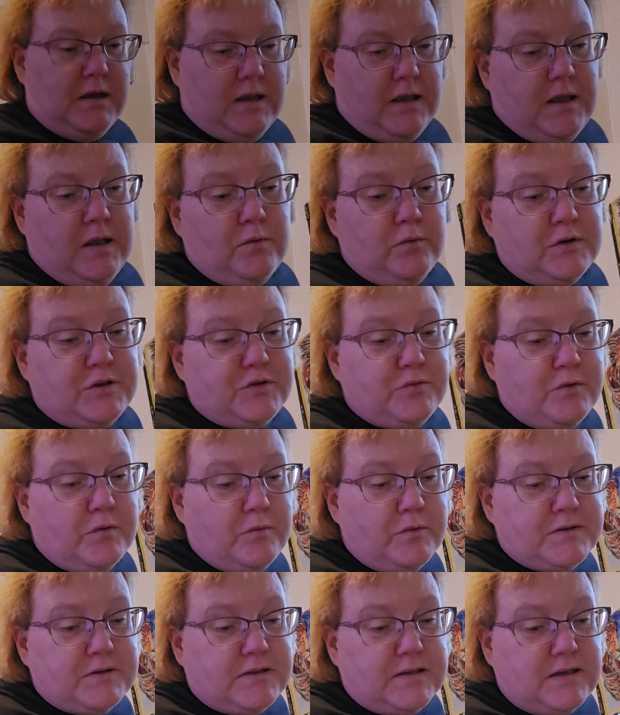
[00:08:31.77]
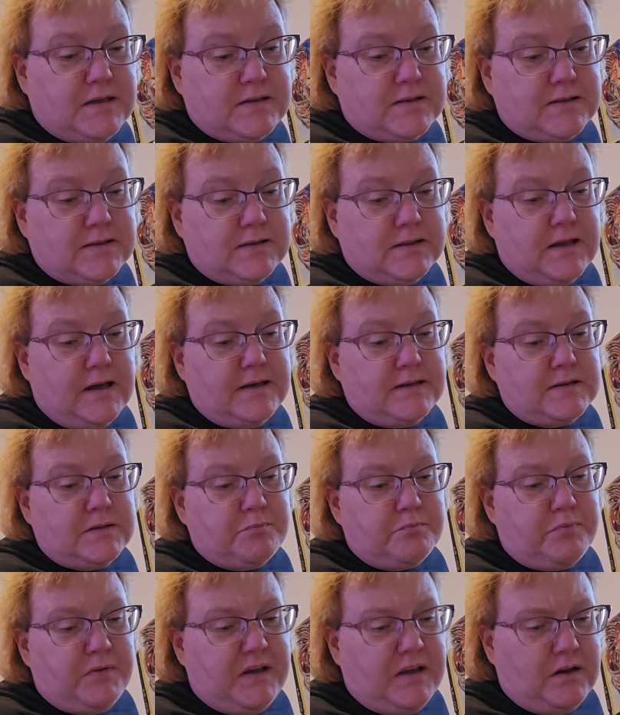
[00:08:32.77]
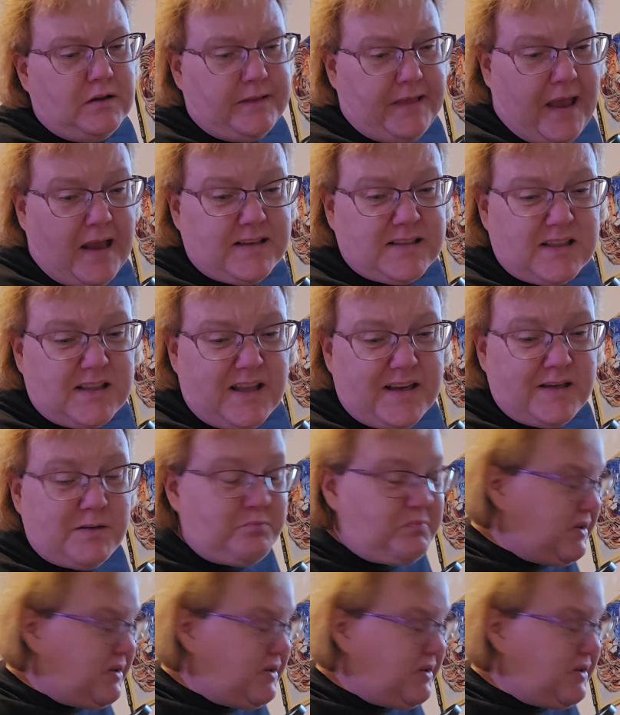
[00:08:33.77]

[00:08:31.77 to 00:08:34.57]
And which one was this? Light peach. That's light